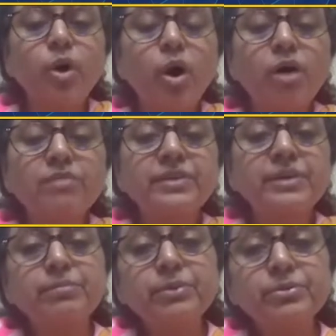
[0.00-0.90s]
of
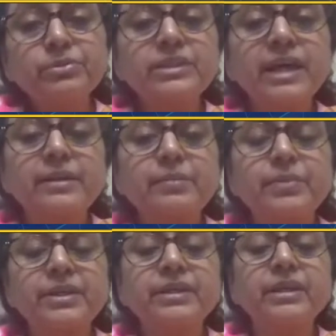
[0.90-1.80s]

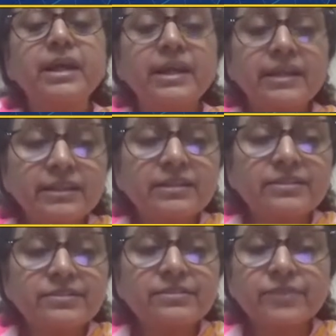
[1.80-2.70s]
immunotherapy in
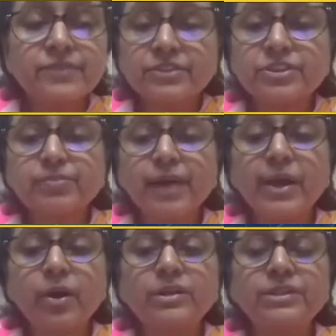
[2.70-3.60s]
this worst
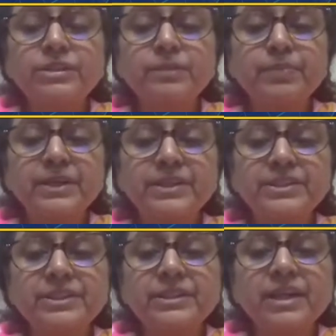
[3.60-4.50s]
biology
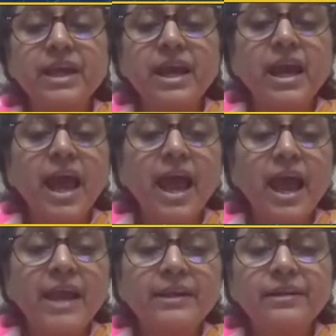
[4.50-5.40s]
patient.
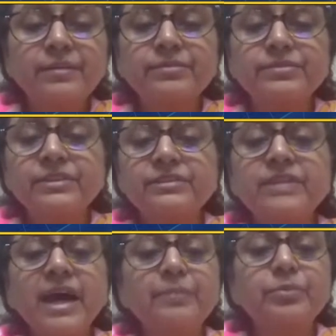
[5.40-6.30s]
And
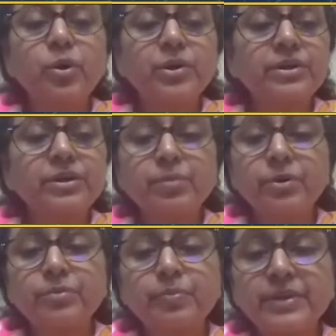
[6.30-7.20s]
since I'm talking
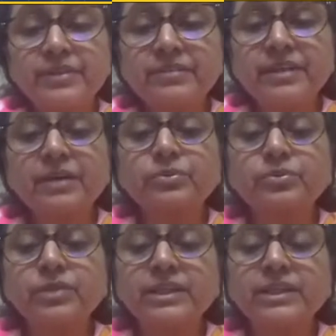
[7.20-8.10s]
about PCR
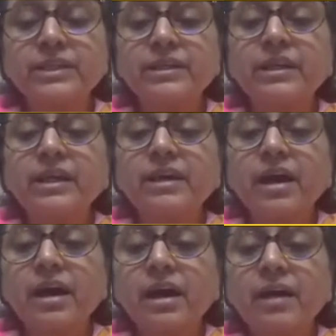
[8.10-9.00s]
only,
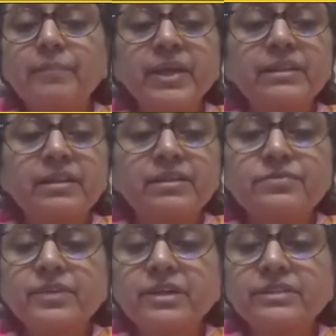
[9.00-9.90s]
in
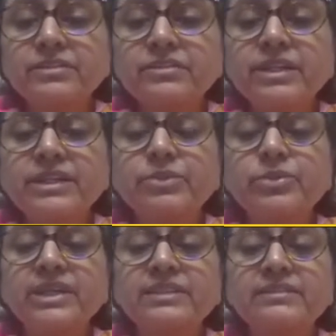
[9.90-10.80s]
this first study,
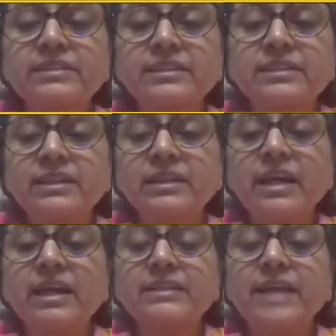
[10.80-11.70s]
you can see
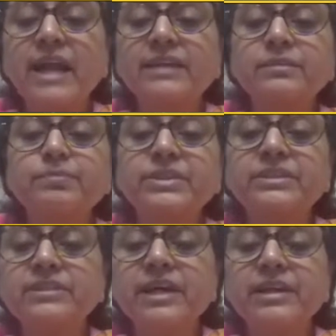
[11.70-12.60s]
that the
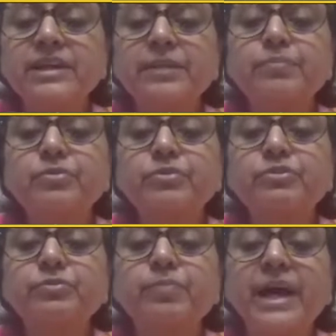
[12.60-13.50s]
PCR
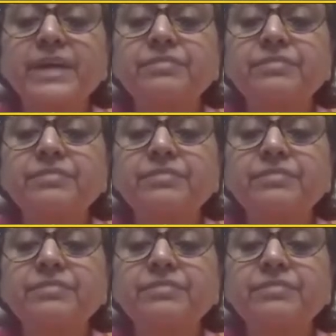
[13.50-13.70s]
improved by